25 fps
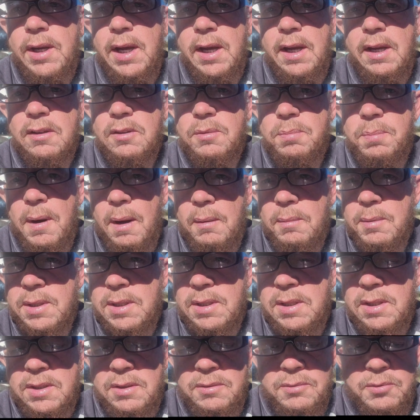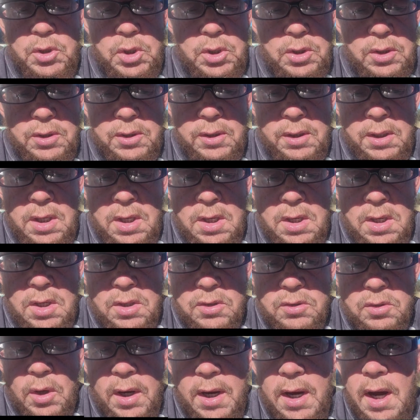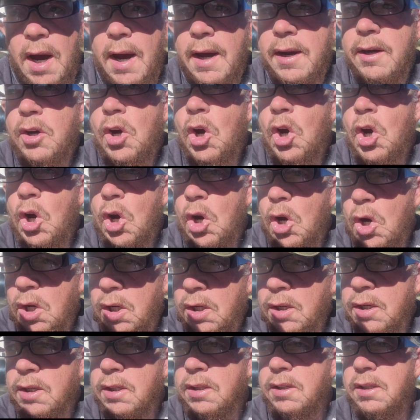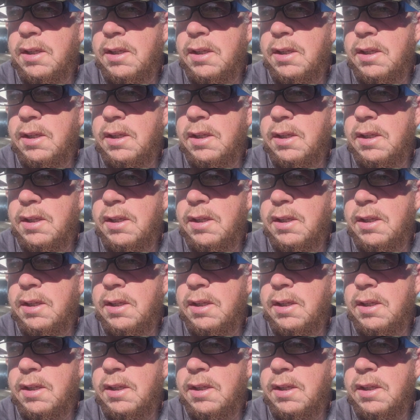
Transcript: okay, it's probably the inverter. So I unhook